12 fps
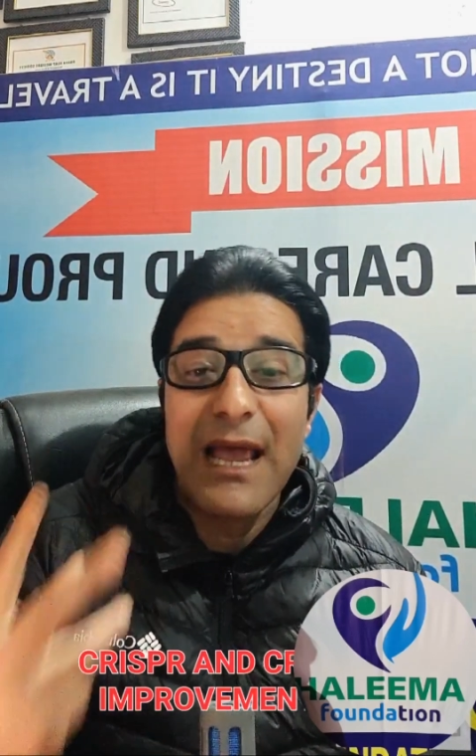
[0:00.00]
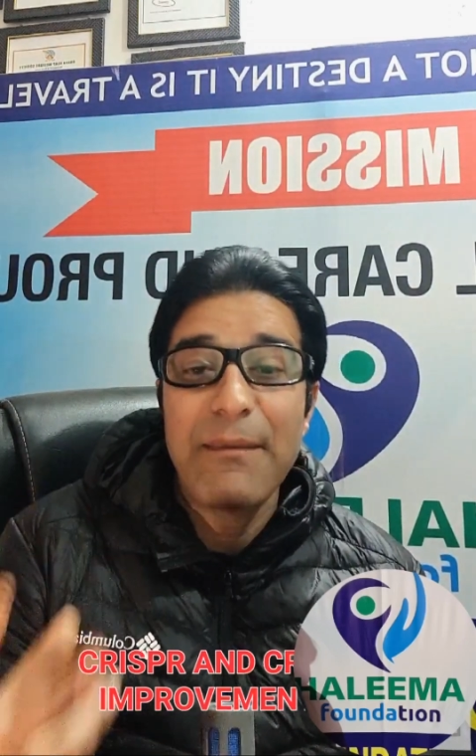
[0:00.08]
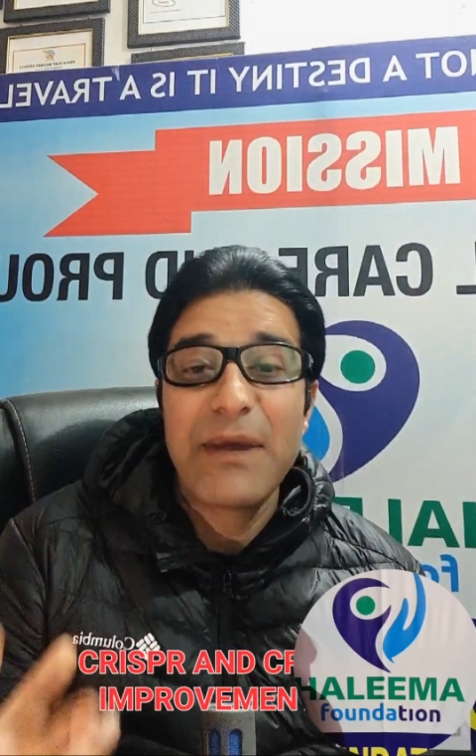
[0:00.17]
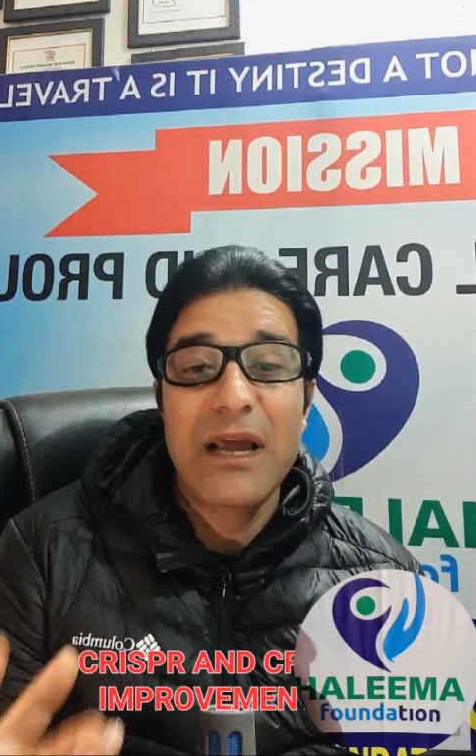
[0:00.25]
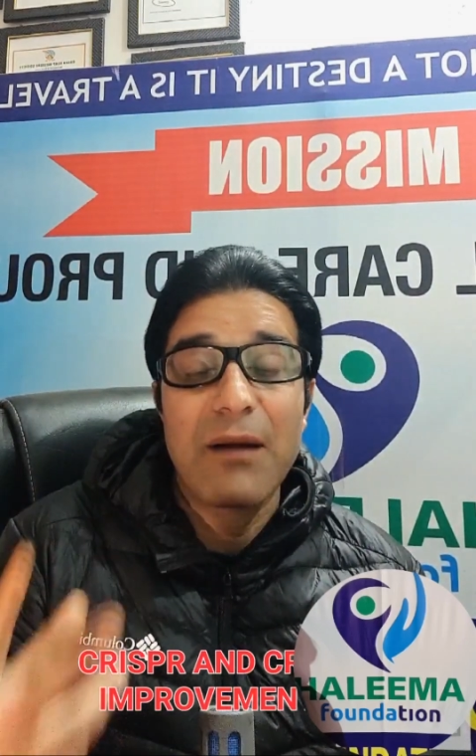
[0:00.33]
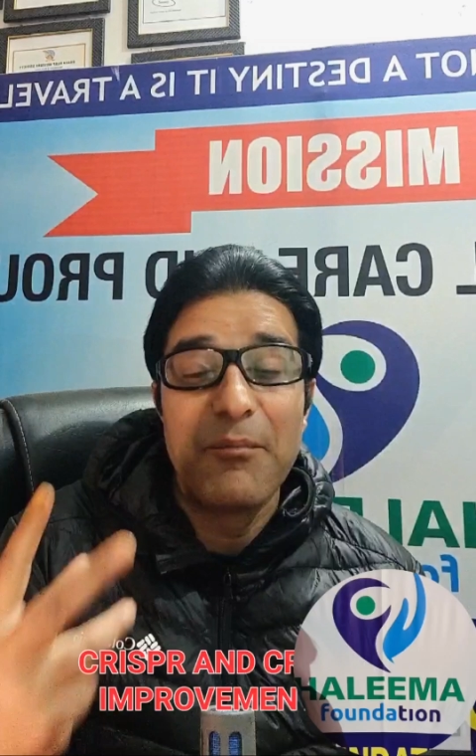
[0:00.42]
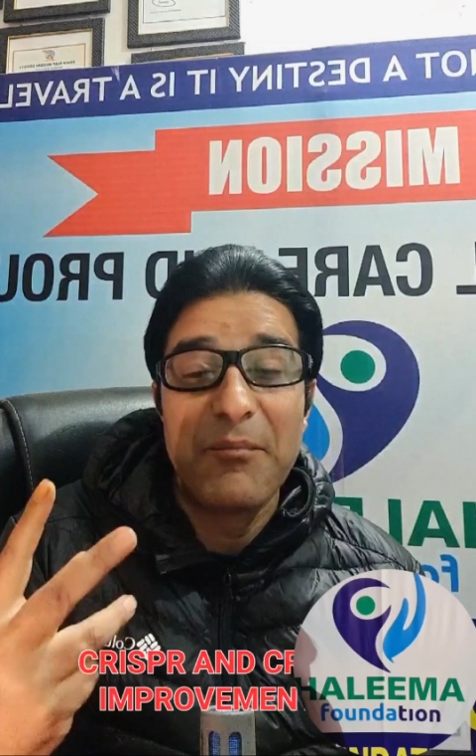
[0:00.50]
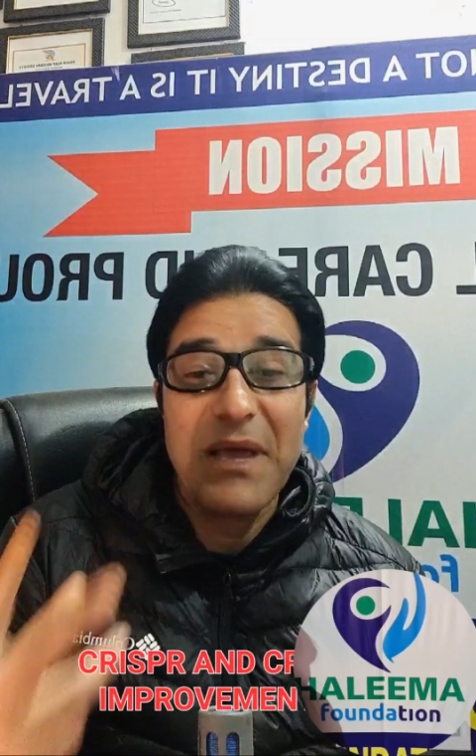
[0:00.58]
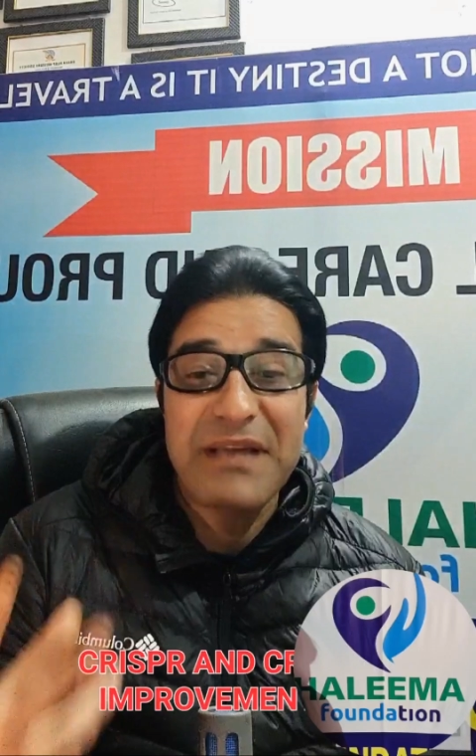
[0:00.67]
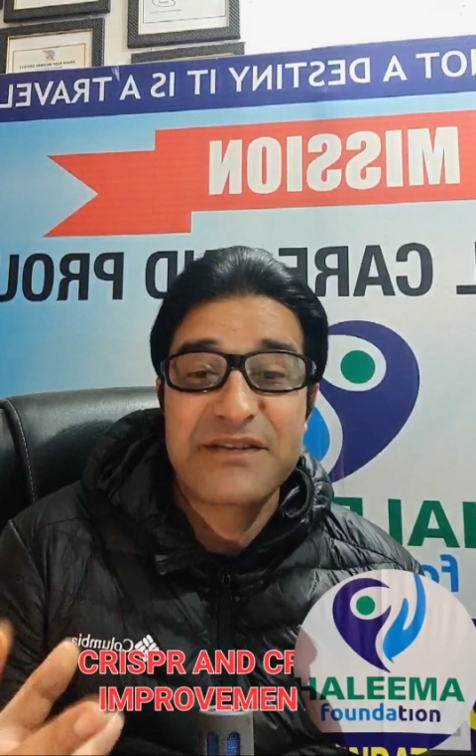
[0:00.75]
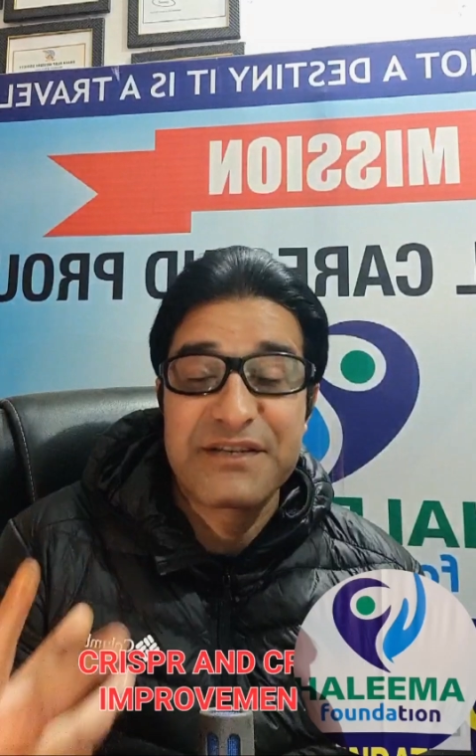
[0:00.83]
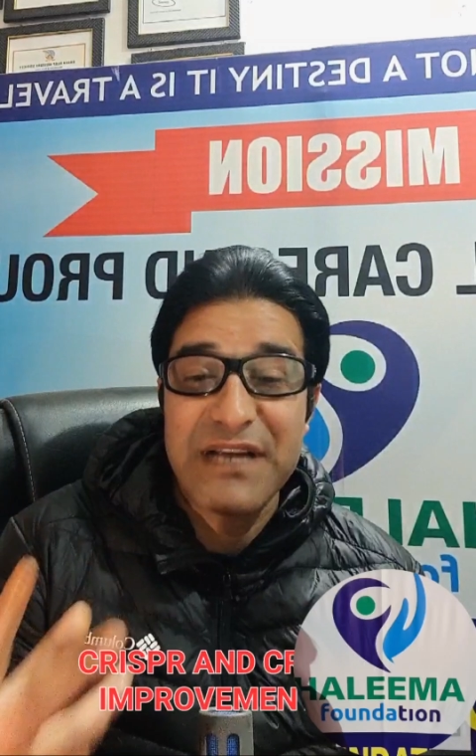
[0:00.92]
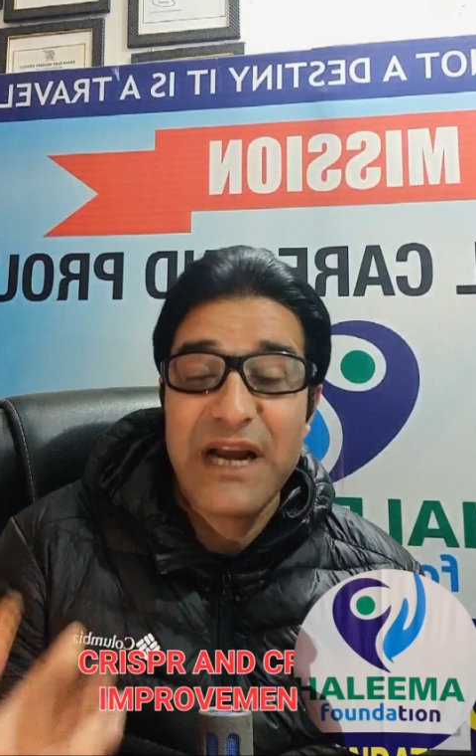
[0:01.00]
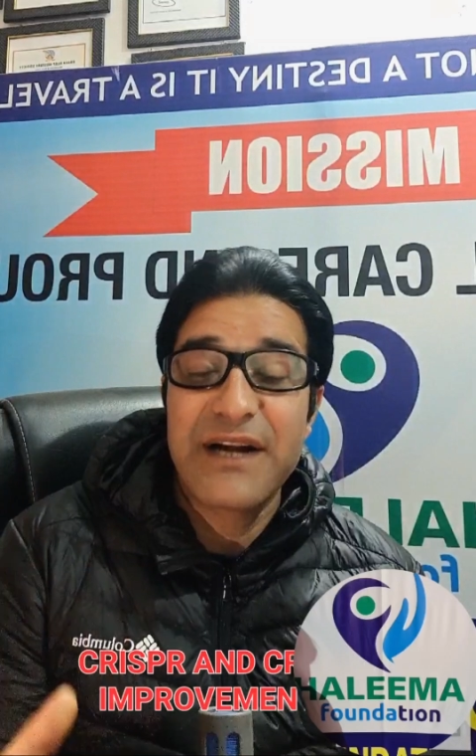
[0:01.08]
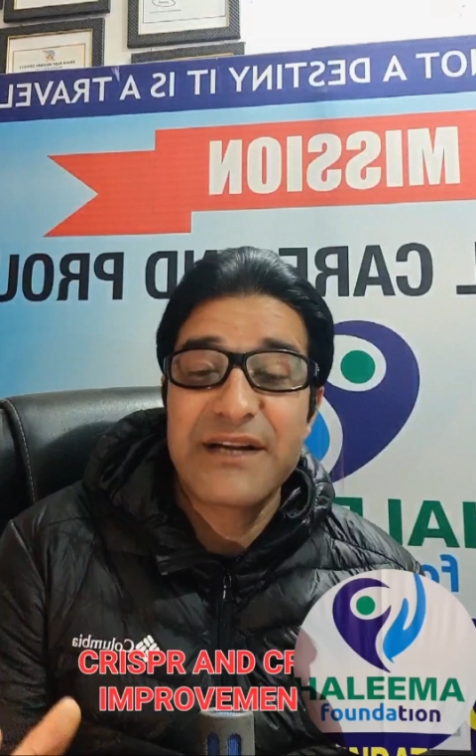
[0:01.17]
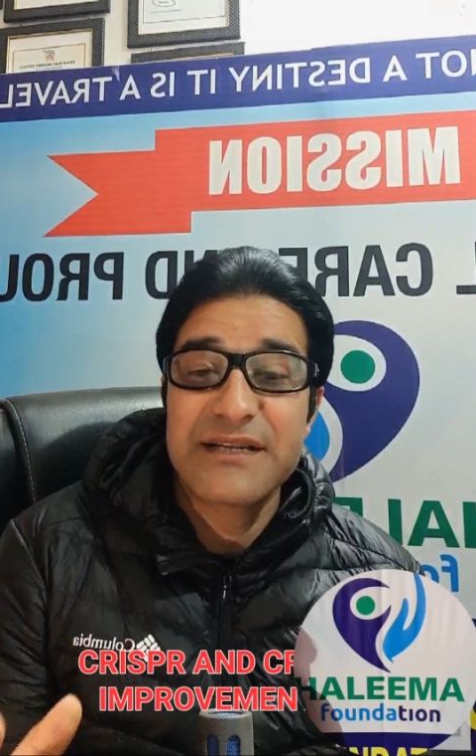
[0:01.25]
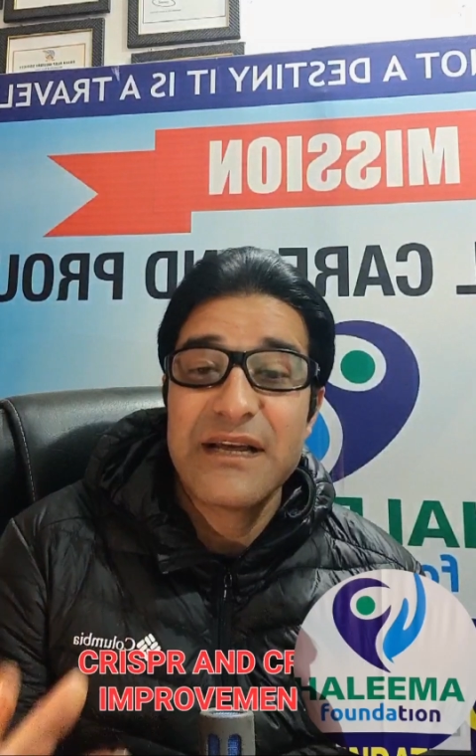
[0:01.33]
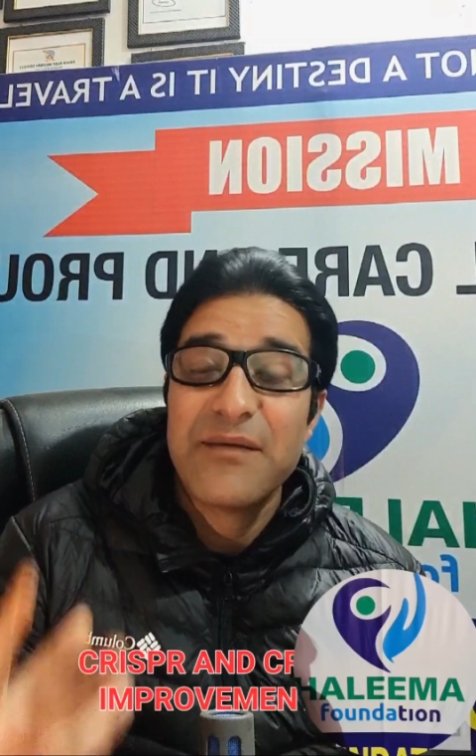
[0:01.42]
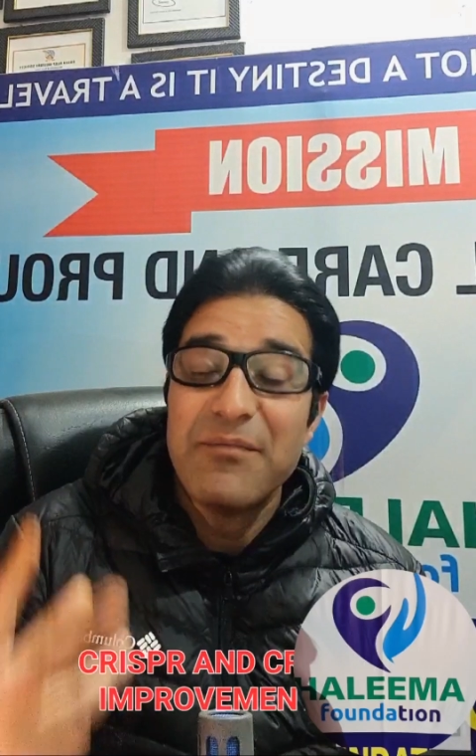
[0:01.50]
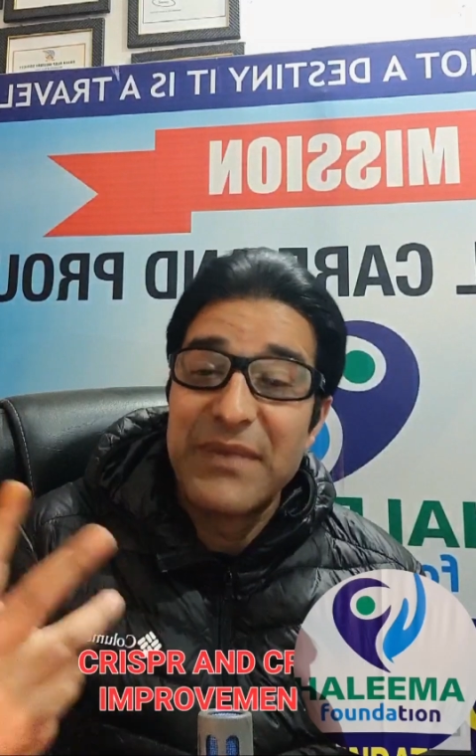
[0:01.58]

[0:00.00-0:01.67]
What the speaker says: chemical pesticides.